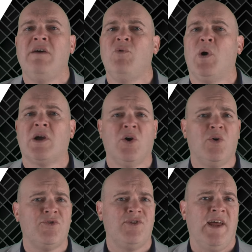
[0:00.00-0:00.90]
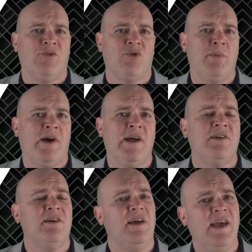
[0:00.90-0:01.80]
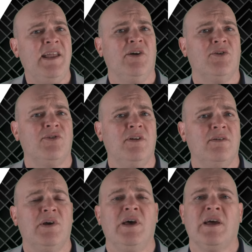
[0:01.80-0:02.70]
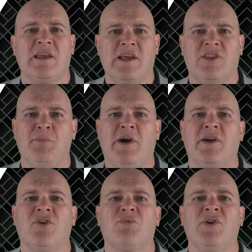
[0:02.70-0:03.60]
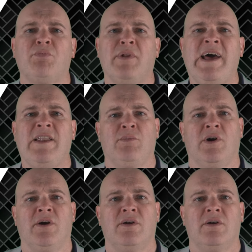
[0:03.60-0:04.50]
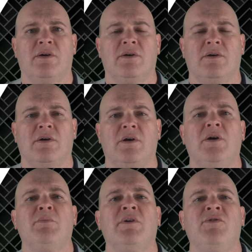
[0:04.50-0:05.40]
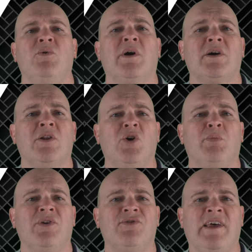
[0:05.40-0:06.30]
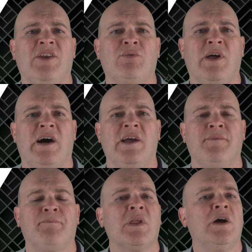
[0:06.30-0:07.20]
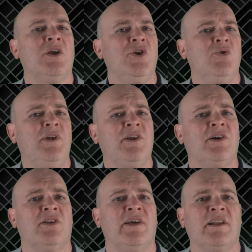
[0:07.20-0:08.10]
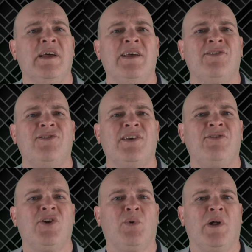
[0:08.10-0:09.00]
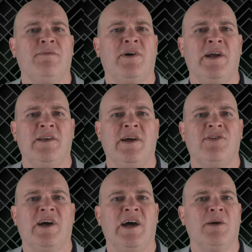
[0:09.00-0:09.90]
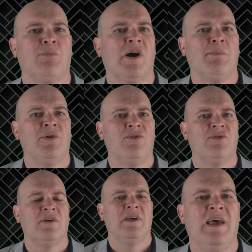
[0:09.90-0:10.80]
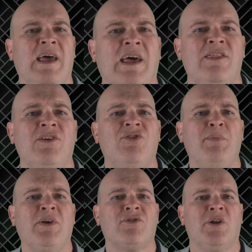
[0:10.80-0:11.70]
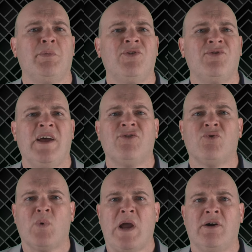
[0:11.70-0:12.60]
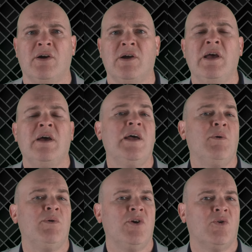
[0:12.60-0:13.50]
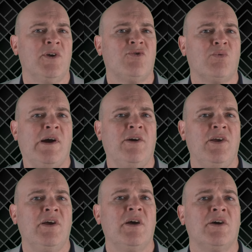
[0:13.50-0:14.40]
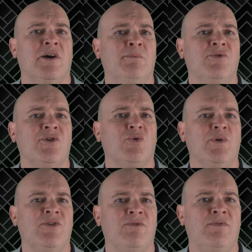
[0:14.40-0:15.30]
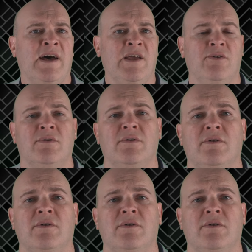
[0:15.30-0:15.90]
If you want gold status with Marriott and Hilton, get the American Express Platinum card. But if you want globalist status with Hyatt, you need to collect 60 qualifying nights at Hyatt properties. This makes globalist status rarer, and with increased rarity comes increased value.